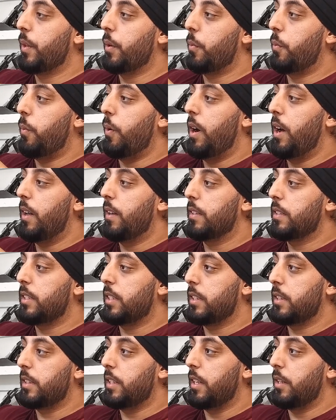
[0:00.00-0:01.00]

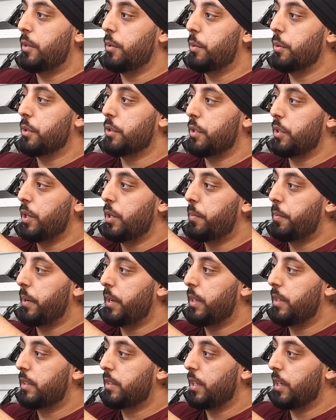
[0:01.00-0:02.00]
whilst the doors are
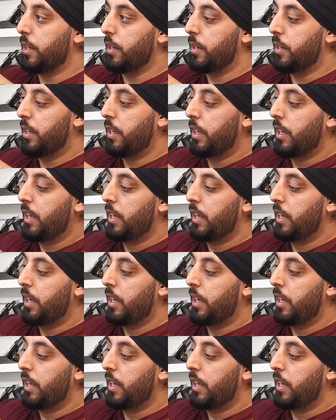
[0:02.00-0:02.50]
open. So